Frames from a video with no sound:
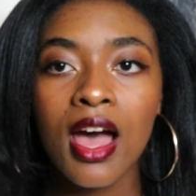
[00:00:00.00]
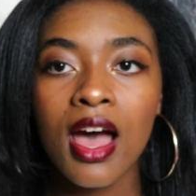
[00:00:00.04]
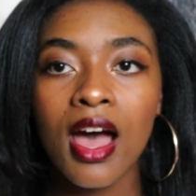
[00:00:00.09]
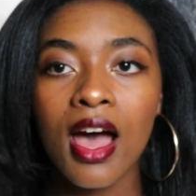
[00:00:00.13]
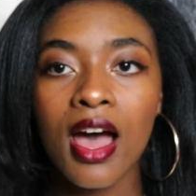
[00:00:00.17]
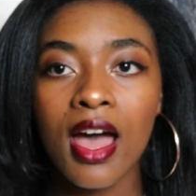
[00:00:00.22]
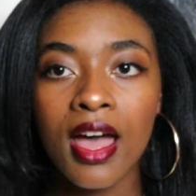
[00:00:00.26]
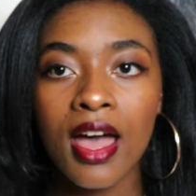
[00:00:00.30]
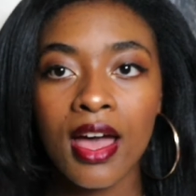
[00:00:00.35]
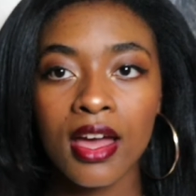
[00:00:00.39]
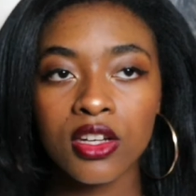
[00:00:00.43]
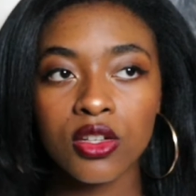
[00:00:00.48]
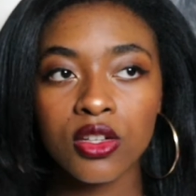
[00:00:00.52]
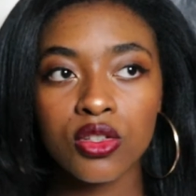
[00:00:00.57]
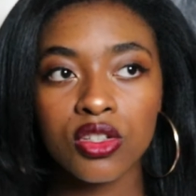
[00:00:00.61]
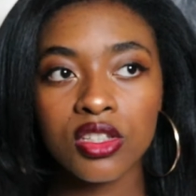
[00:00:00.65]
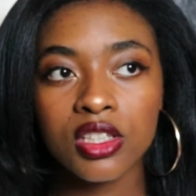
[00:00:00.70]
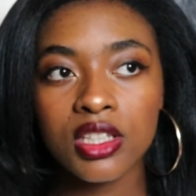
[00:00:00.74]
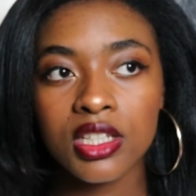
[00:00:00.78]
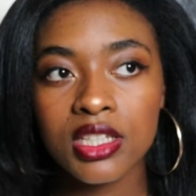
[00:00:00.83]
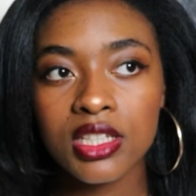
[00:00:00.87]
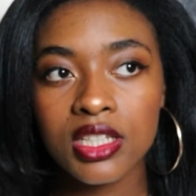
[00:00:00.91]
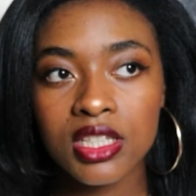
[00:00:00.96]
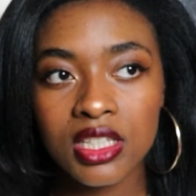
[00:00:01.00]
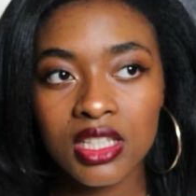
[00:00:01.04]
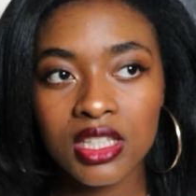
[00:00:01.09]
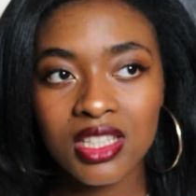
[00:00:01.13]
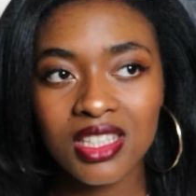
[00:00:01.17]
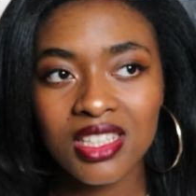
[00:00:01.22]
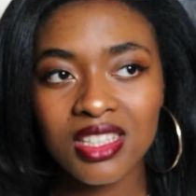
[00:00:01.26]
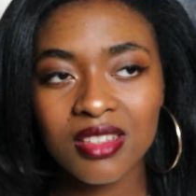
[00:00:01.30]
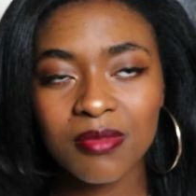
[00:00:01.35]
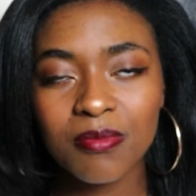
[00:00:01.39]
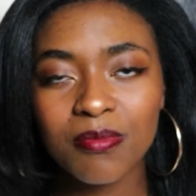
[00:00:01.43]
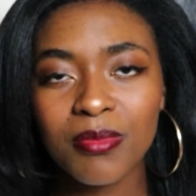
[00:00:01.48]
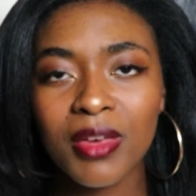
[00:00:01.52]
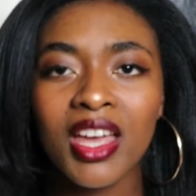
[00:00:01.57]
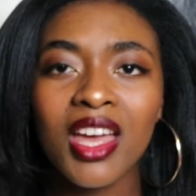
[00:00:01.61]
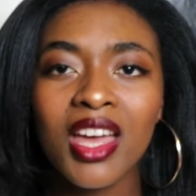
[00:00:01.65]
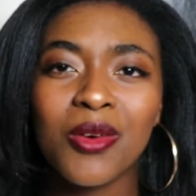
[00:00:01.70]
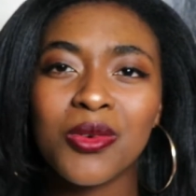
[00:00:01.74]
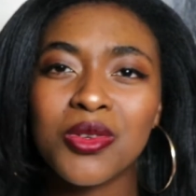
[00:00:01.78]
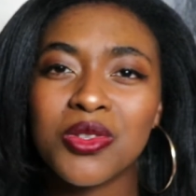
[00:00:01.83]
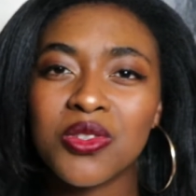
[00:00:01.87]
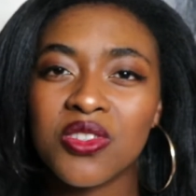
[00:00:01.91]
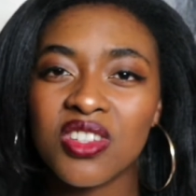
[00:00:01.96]
I had already, my hair
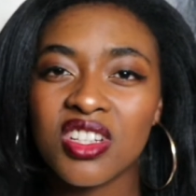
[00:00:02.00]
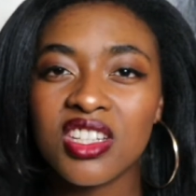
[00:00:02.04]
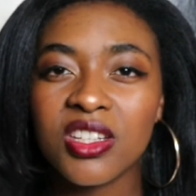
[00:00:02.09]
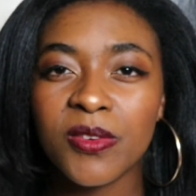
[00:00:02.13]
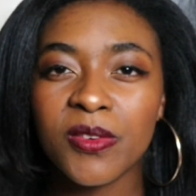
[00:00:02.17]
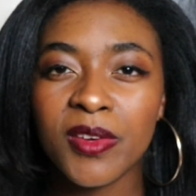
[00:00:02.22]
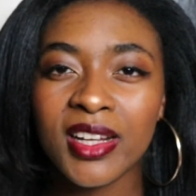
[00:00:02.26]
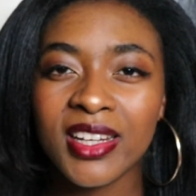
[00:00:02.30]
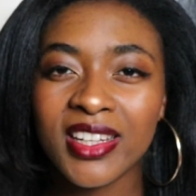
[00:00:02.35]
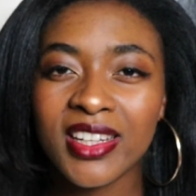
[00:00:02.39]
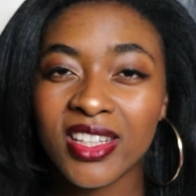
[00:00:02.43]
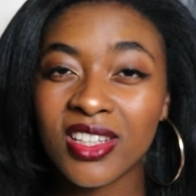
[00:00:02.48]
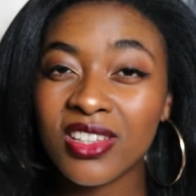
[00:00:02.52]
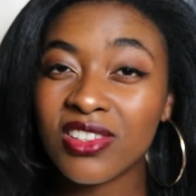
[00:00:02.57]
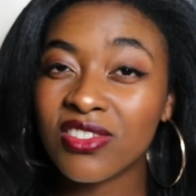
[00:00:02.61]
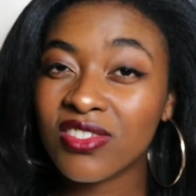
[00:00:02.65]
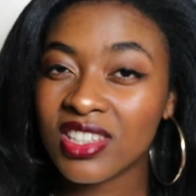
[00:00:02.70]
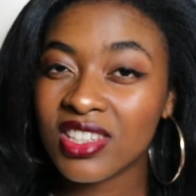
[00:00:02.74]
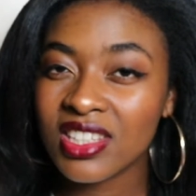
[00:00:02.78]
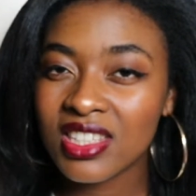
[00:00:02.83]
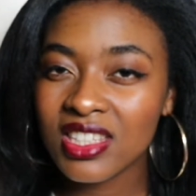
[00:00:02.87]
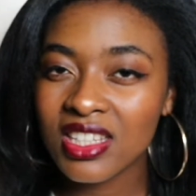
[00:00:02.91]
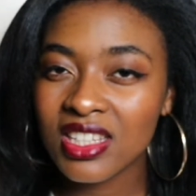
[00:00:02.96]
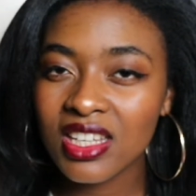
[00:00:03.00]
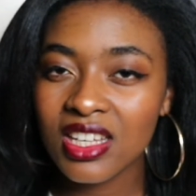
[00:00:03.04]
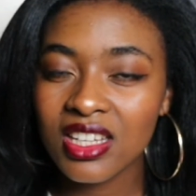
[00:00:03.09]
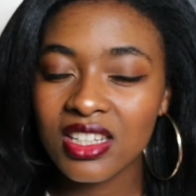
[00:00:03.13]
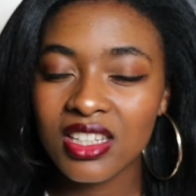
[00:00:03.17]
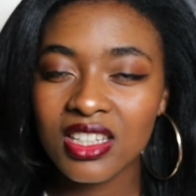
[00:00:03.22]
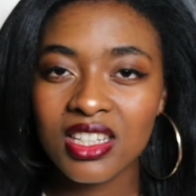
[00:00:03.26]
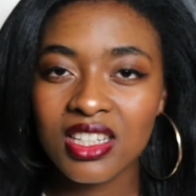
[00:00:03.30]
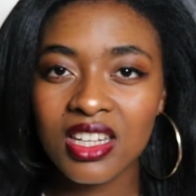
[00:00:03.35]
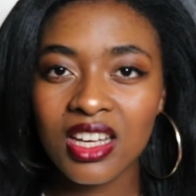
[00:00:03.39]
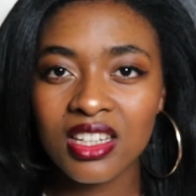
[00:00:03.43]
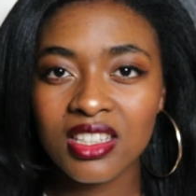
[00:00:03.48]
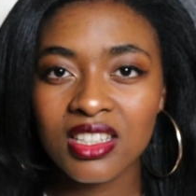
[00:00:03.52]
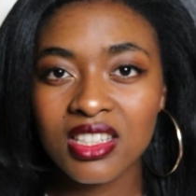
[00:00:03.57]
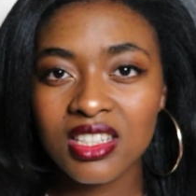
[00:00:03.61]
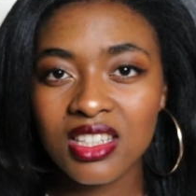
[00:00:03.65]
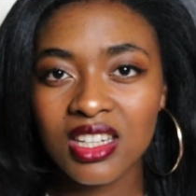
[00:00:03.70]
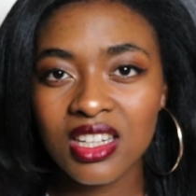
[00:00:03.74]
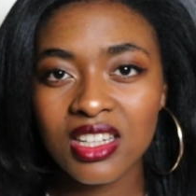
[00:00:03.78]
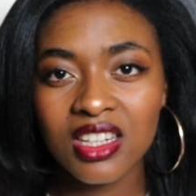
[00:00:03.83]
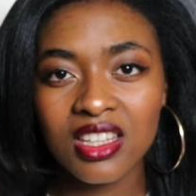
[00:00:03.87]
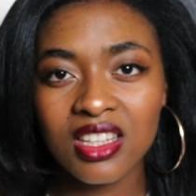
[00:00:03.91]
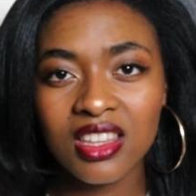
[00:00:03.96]
was really greasy and it had
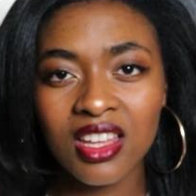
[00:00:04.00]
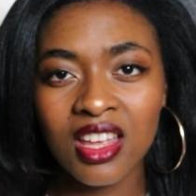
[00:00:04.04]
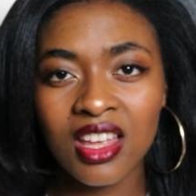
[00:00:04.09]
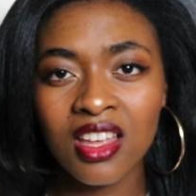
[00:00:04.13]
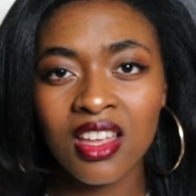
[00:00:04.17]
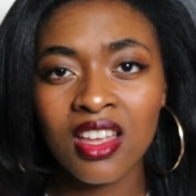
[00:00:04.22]
stayed in